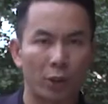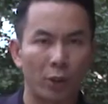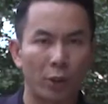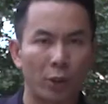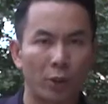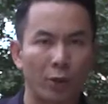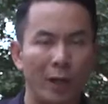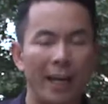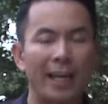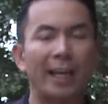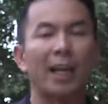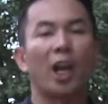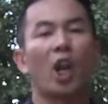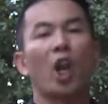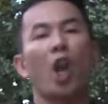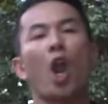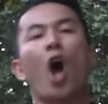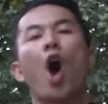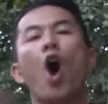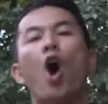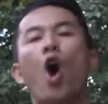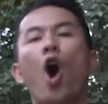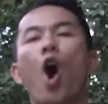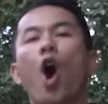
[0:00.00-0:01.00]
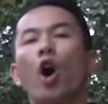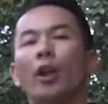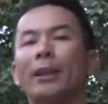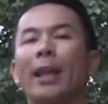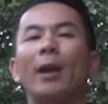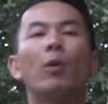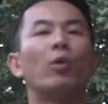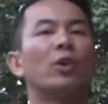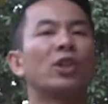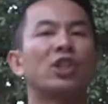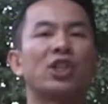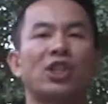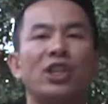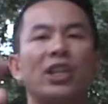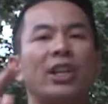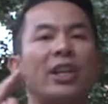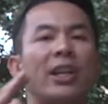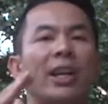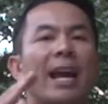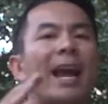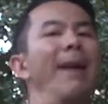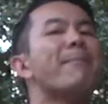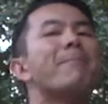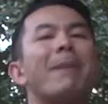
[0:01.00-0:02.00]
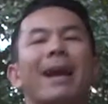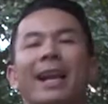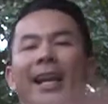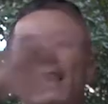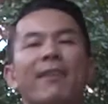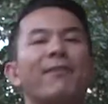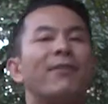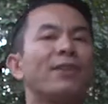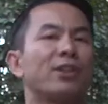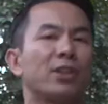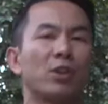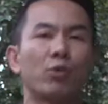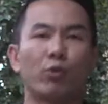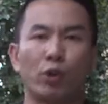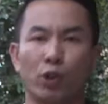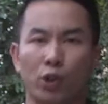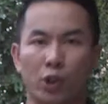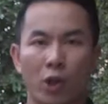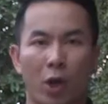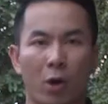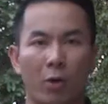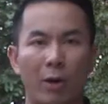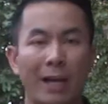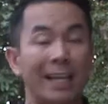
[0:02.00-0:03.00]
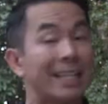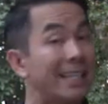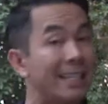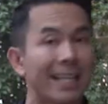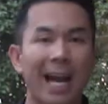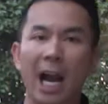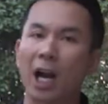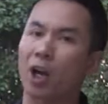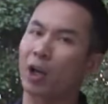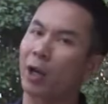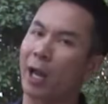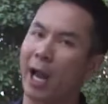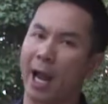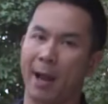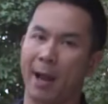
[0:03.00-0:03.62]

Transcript: to do, in the long haul, they will see a magnificent result. It's not going to